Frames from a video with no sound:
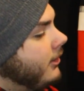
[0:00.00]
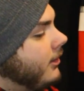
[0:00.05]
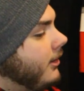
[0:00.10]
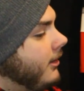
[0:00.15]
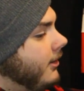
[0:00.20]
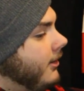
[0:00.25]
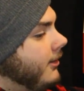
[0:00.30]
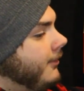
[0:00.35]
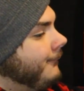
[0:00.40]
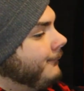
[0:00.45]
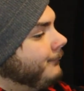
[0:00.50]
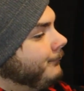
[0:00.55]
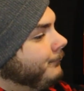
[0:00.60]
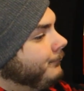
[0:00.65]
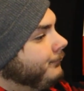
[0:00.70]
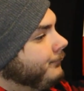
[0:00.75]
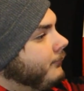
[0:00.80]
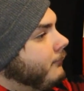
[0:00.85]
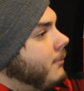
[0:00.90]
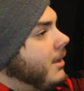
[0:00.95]

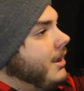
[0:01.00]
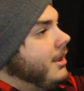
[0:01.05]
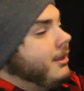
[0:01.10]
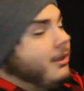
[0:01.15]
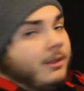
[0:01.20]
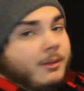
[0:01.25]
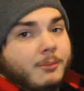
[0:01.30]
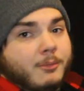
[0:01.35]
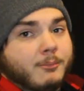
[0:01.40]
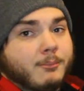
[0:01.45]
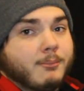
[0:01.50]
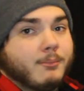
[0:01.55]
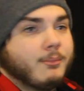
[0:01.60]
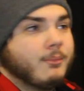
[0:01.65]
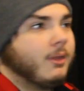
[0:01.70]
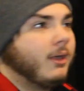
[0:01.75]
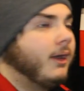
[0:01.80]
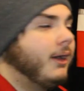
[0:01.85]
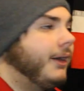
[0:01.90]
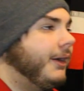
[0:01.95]
Many
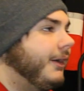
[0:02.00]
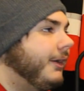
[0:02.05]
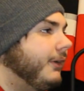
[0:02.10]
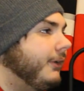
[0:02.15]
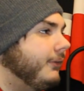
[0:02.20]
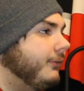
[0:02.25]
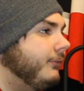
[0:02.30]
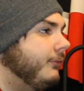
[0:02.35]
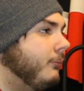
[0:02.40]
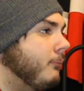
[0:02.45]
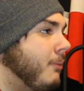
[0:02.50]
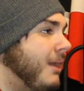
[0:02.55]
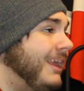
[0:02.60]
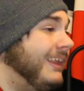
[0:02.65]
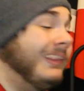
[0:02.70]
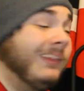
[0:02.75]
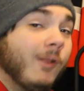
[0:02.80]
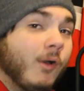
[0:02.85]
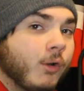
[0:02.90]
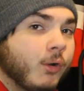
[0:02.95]

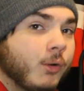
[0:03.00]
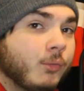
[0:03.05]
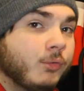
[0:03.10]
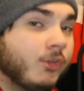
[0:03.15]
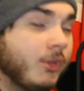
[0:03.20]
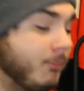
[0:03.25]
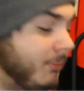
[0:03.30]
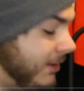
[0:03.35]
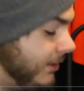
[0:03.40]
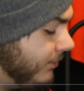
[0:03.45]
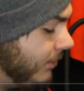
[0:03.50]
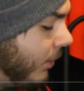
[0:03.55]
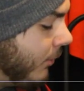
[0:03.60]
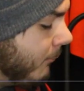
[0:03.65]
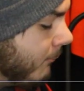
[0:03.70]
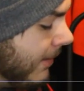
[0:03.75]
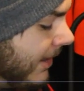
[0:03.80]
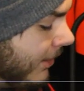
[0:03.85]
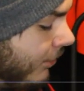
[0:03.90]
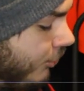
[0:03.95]
main logos to me don't
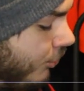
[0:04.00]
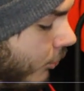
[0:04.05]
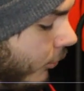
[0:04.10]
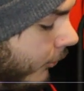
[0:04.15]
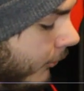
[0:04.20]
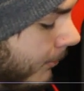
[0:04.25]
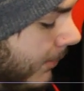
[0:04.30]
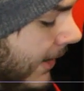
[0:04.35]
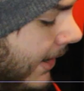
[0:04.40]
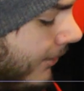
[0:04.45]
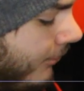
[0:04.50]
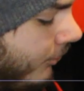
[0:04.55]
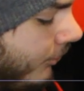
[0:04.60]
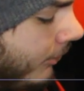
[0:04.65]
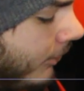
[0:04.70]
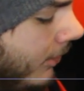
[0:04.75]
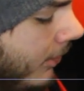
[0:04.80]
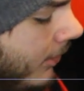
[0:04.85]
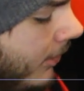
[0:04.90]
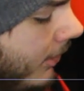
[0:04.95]
make a shoulder patch.